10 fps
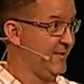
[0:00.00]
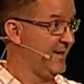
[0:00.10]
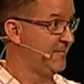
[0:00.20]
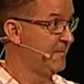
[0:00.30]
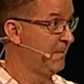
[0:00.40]

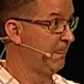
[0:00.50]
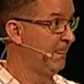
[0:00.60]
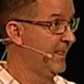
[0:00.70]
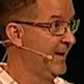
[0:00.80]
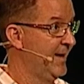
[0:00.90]
that.
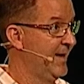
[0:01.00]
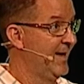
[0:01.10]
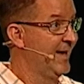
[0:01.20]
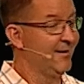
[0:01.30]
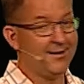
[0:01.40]

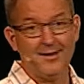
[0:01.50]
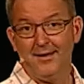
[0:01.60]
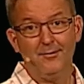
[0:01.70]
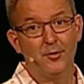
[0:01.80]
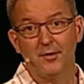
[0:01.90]
And
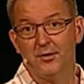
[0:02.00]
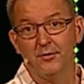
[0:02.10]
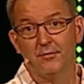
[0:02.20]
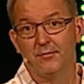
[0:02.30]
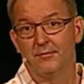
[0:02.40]
I don't know about you.